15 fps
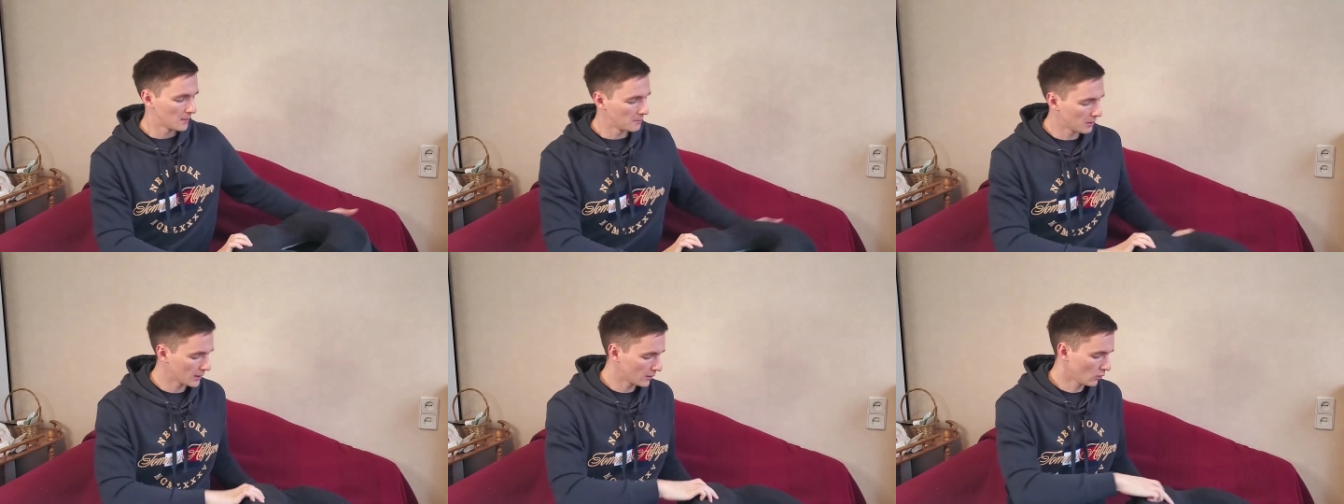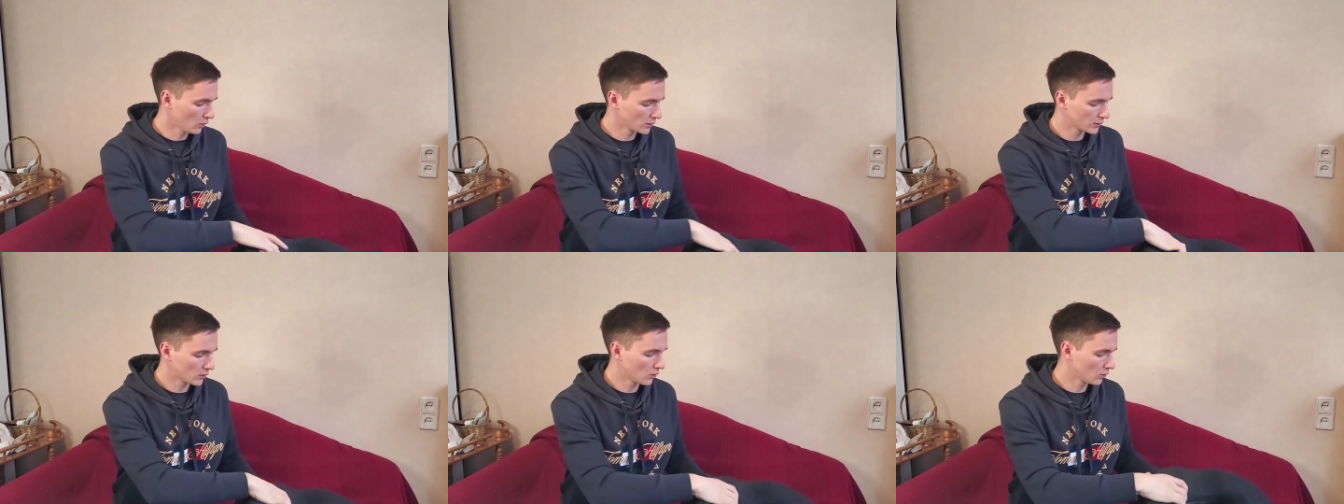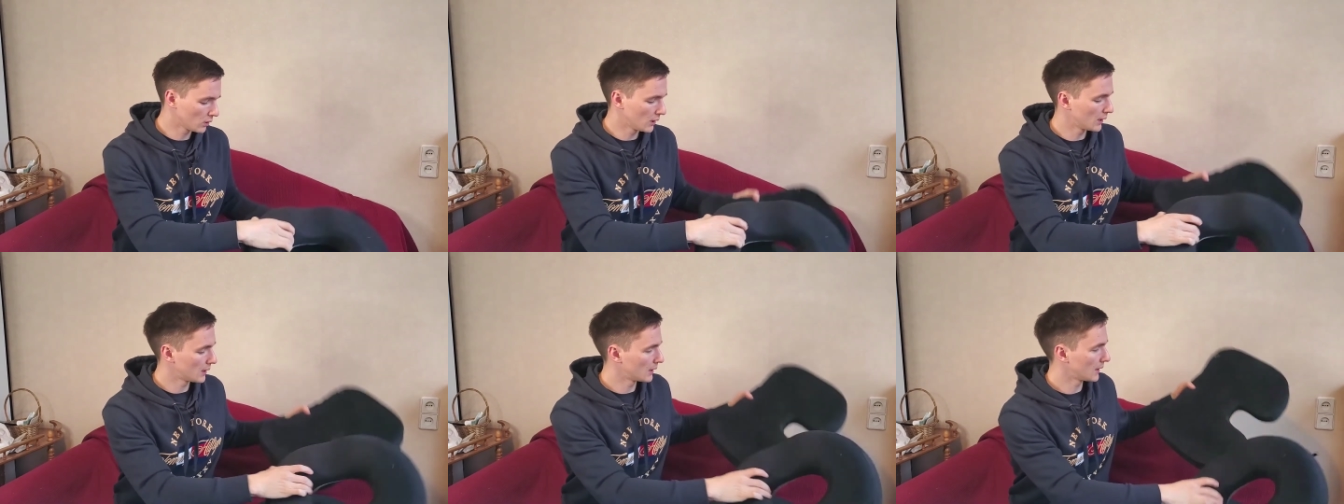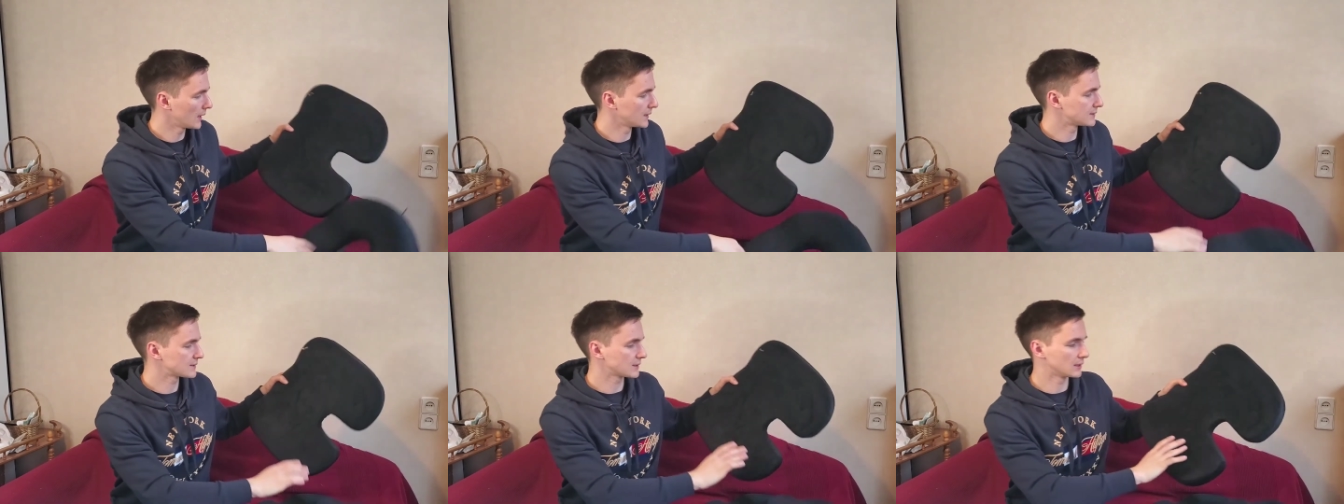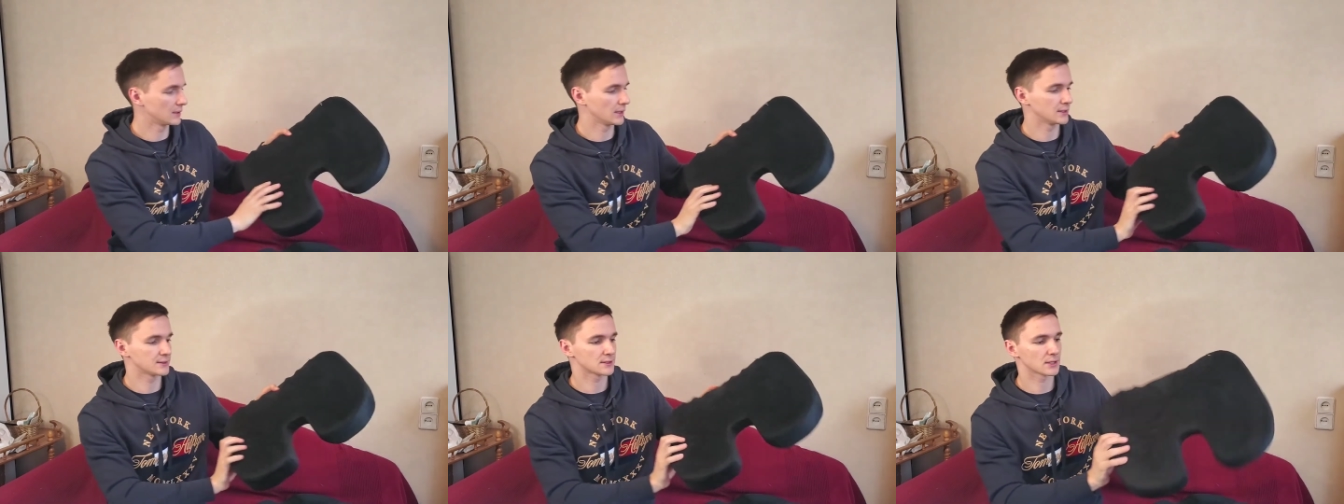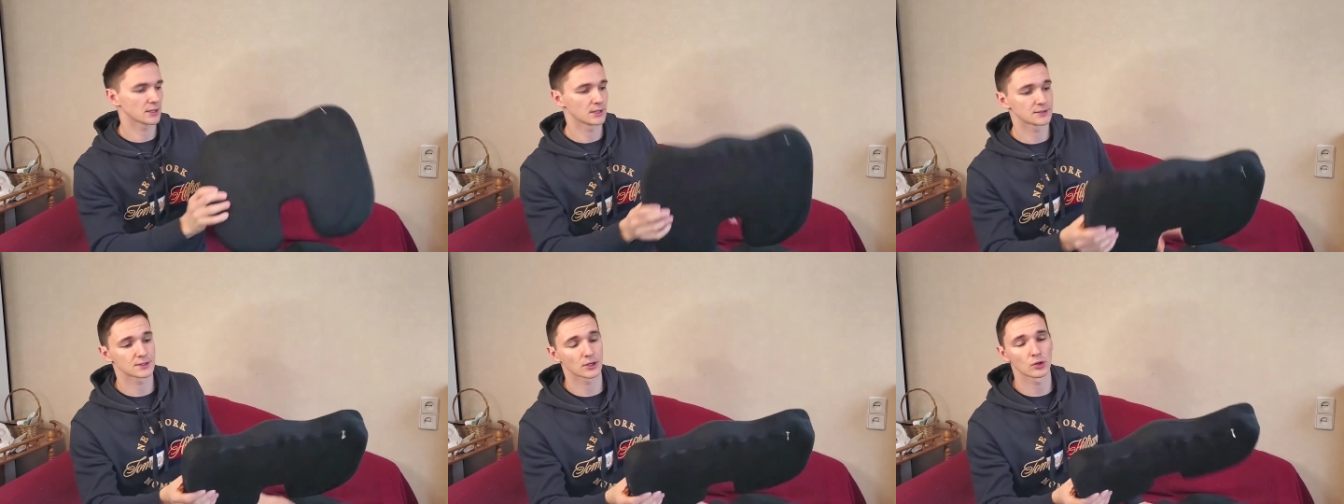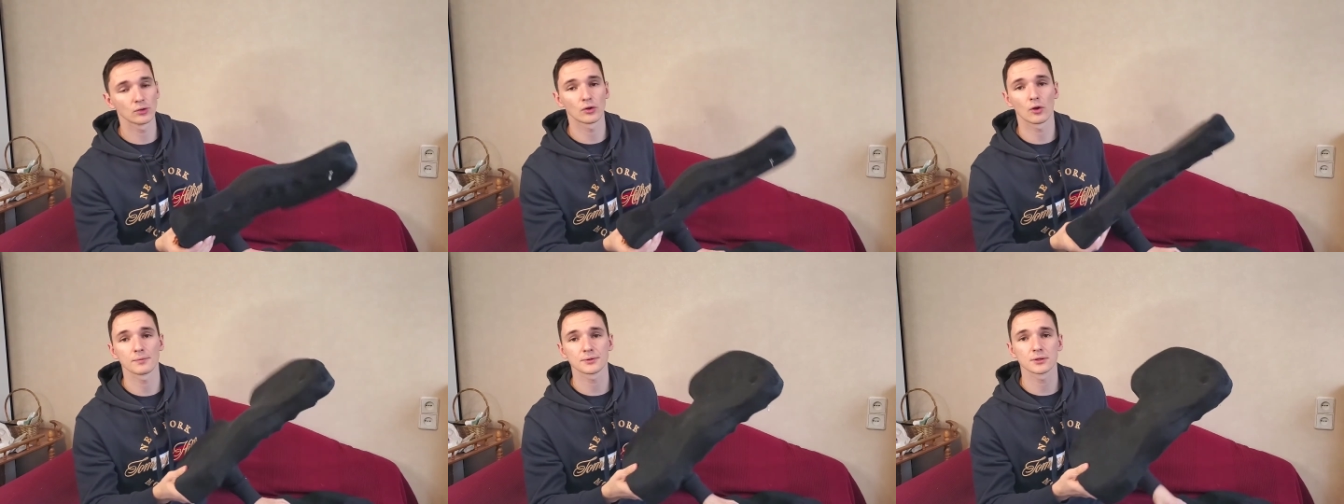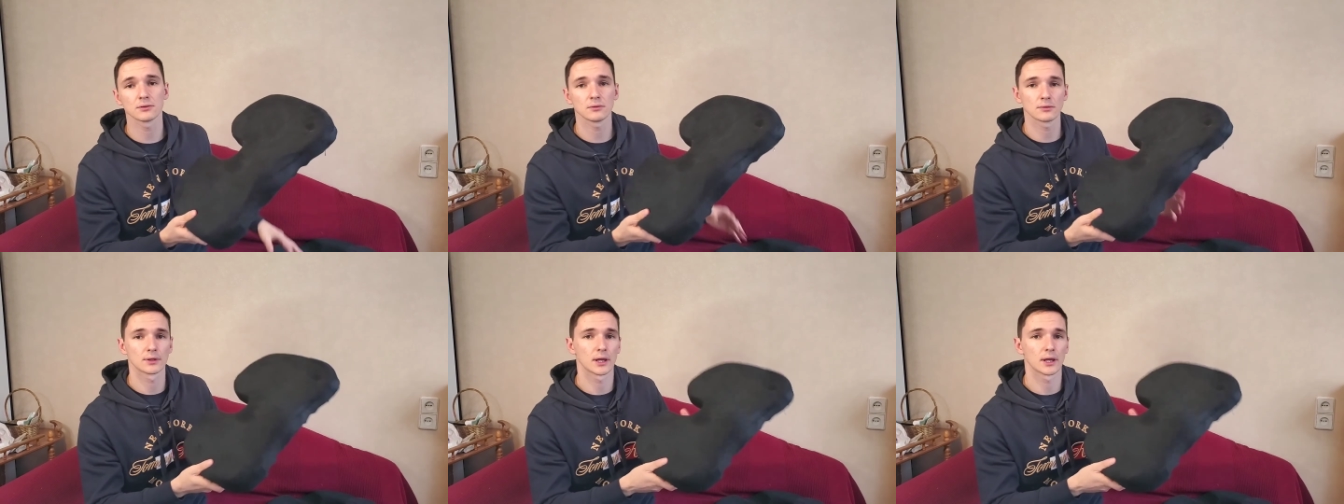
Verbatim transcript: But all in all, it's a it's a it's a good option.